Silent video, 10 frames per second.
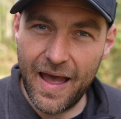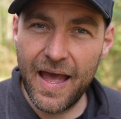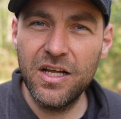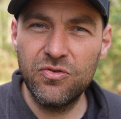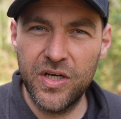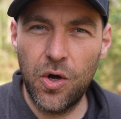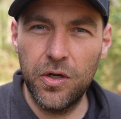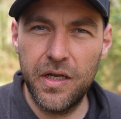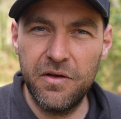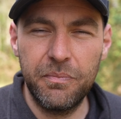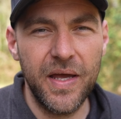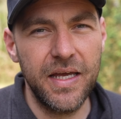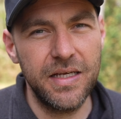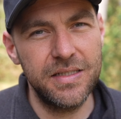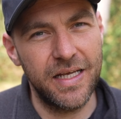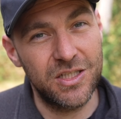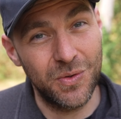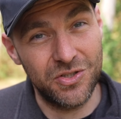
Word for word: angry colony of bees into a